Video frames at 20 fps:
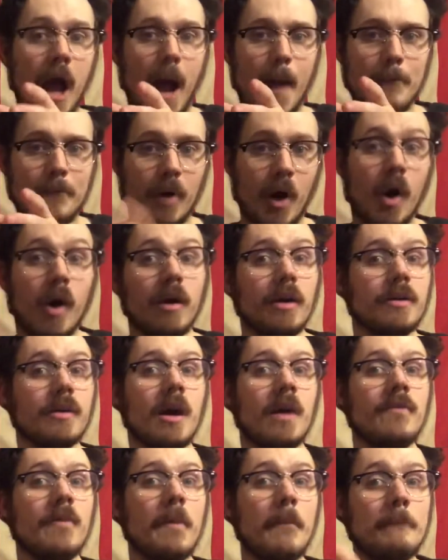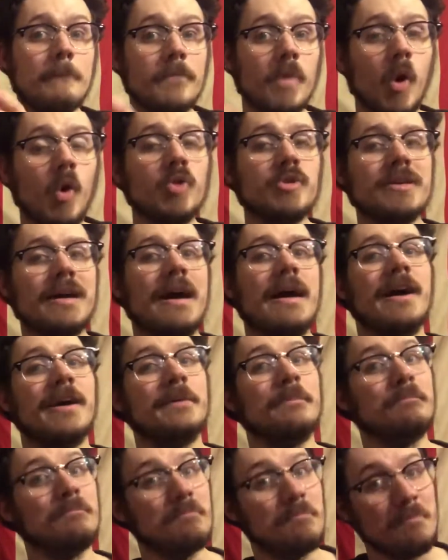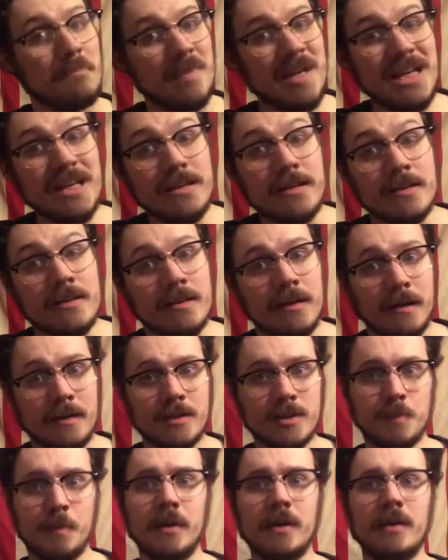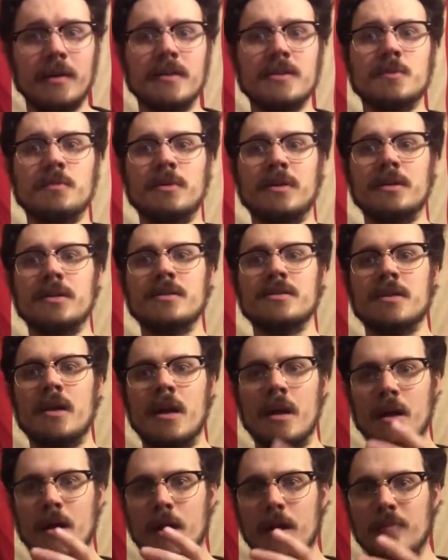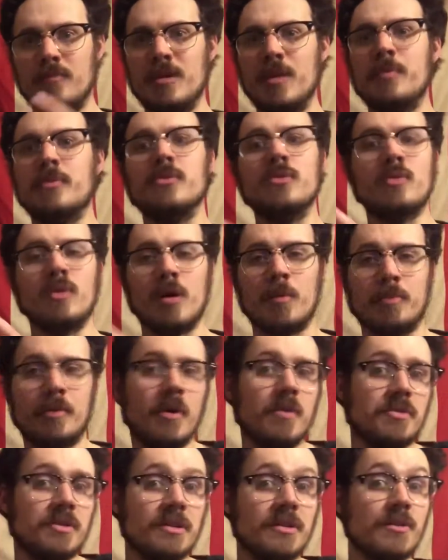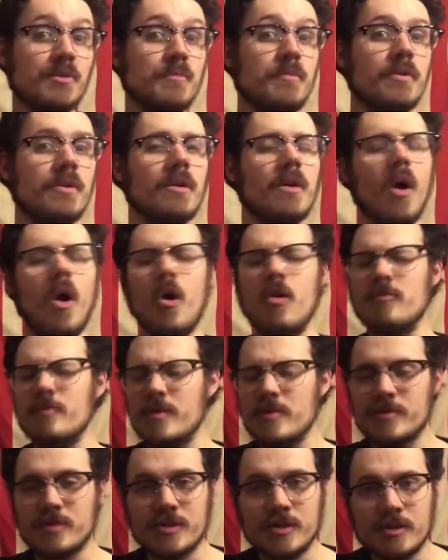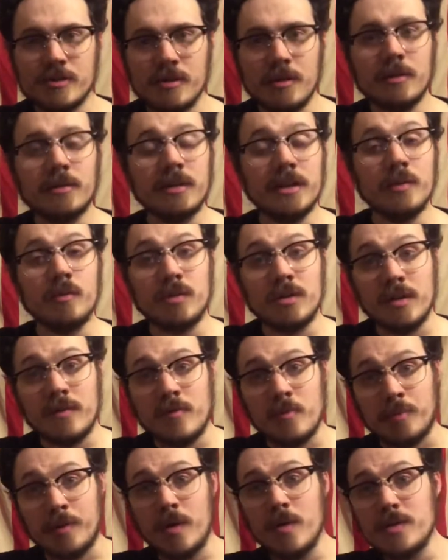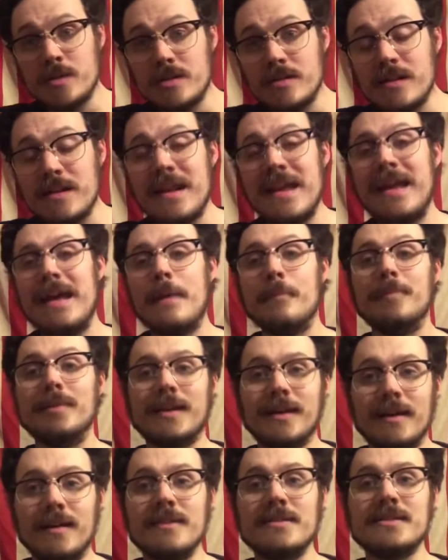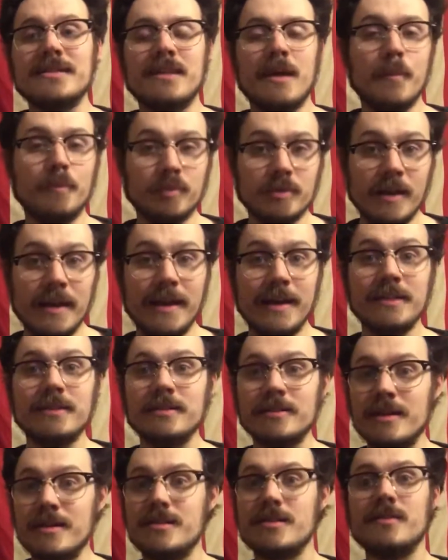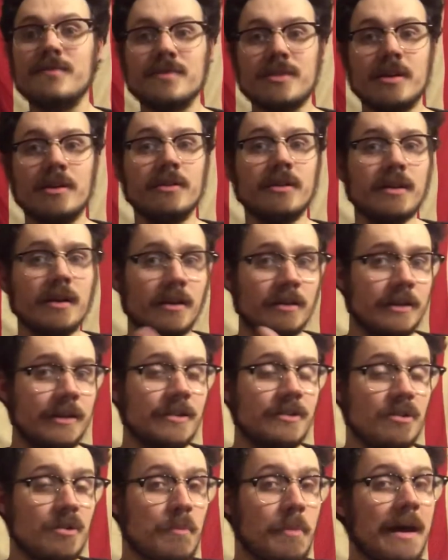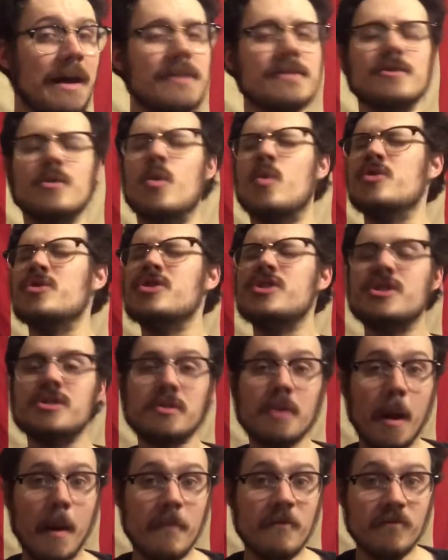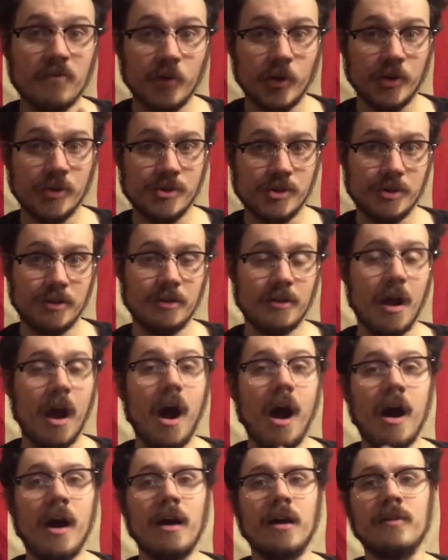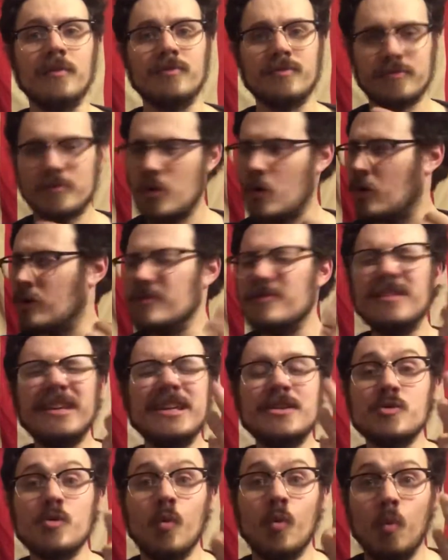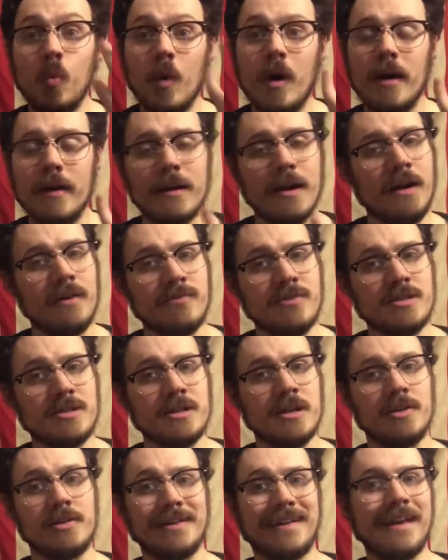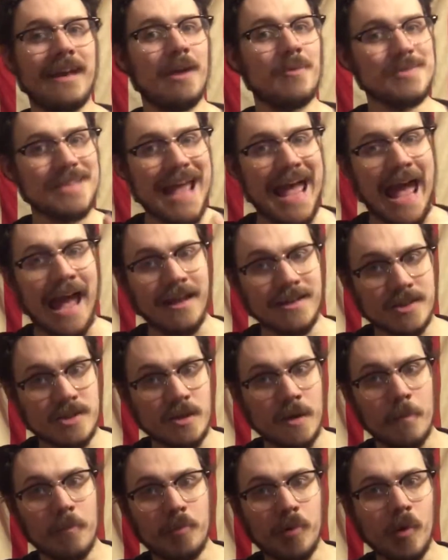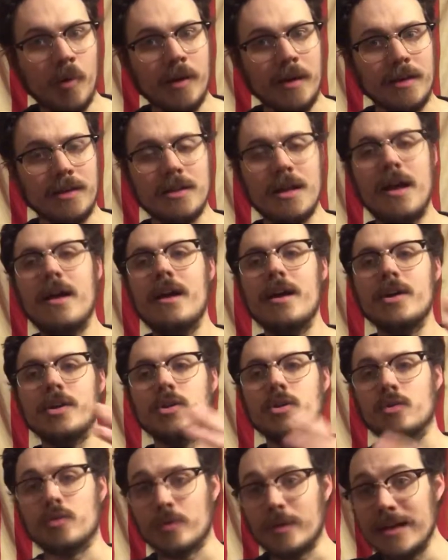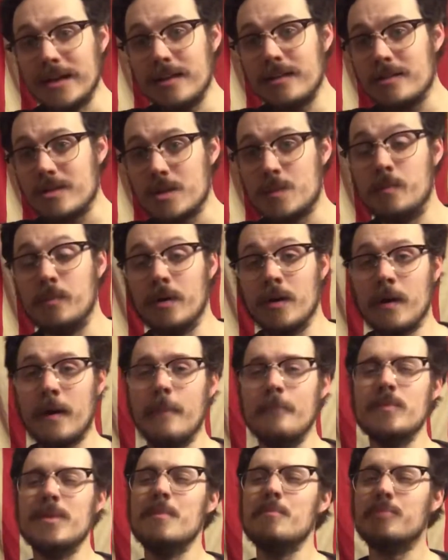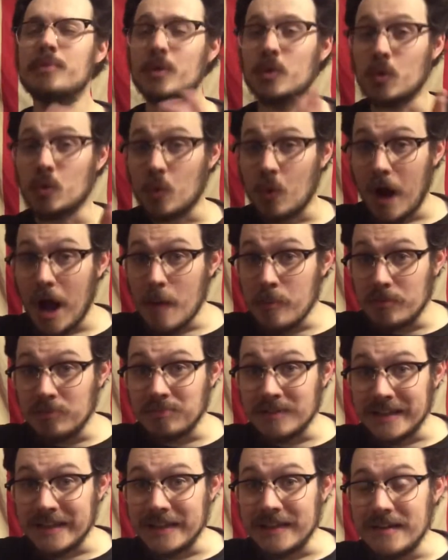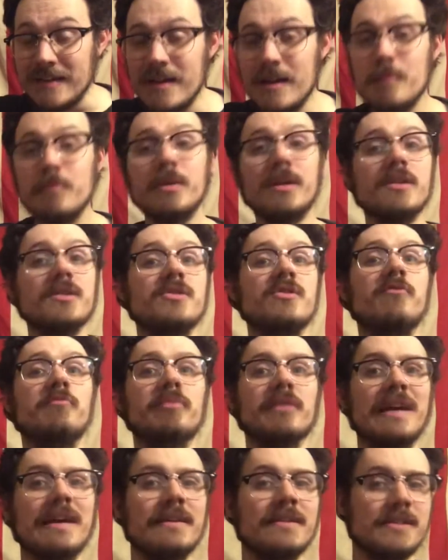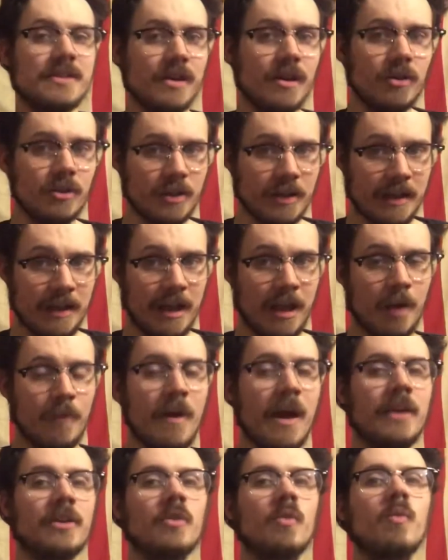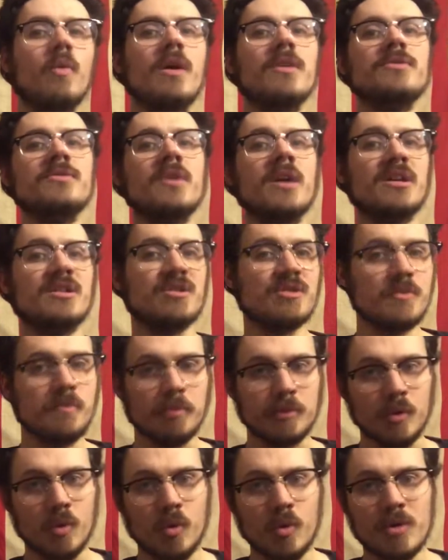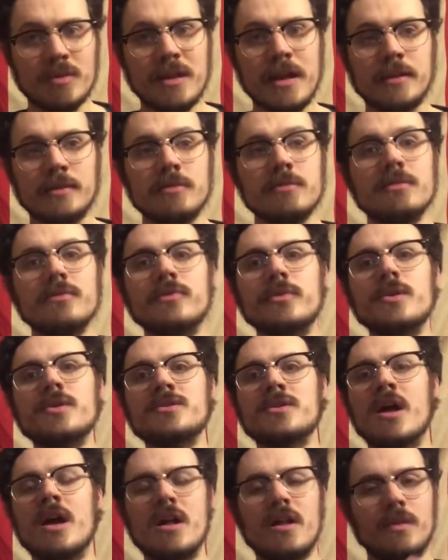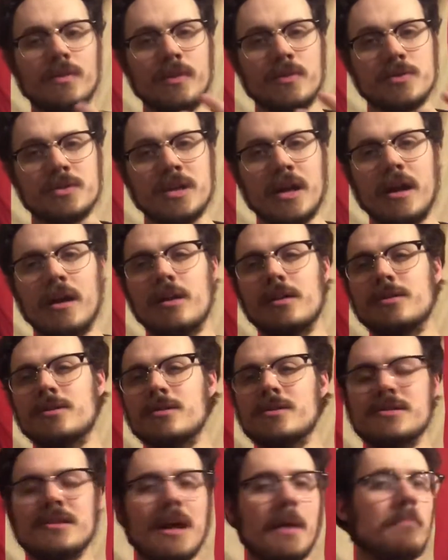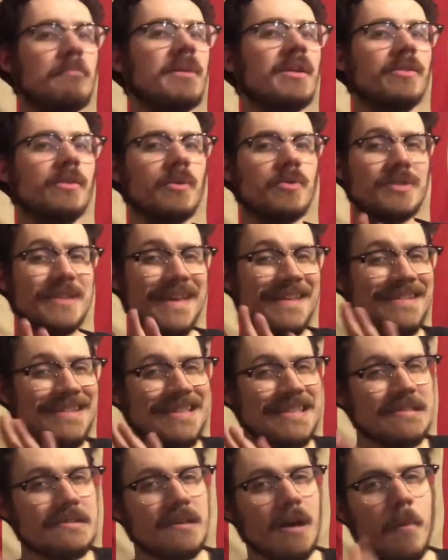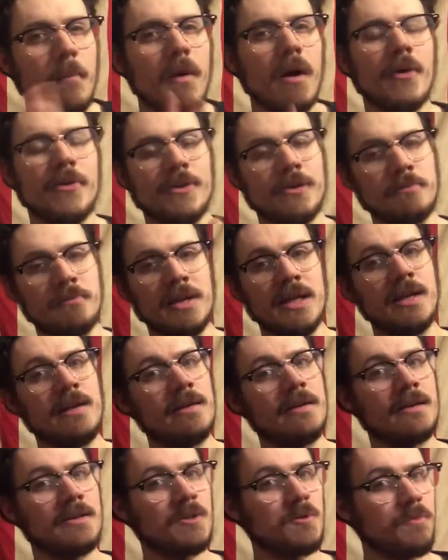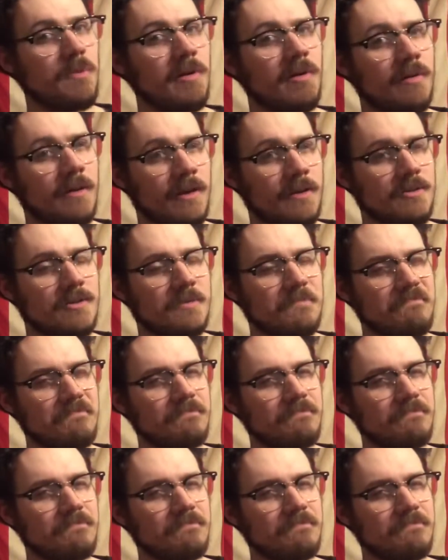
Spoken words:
part of a multimedia experience, because people who are approaching this book almost certainly will have approached it because they played The Legend of Zelda, A Link to the Past, or some version of, or at least one of the Zelda games at some point. You're reading this book probably because you've played a Zelda game and you want to explore that universe, those characters, that mythos in some other media experience.